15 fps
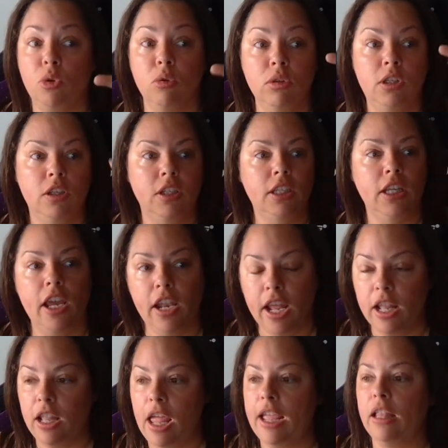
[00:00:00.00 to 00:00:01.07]
deuces, and
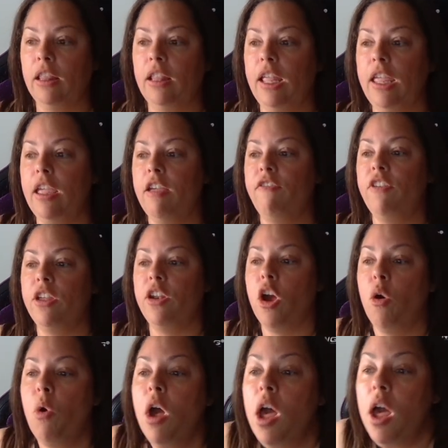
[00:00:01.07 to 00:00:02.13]
then like leave, you
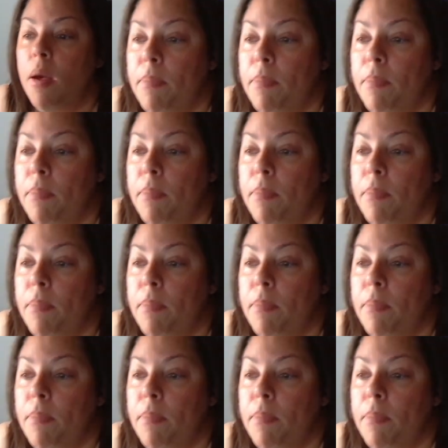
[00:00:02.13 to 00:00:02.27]
know,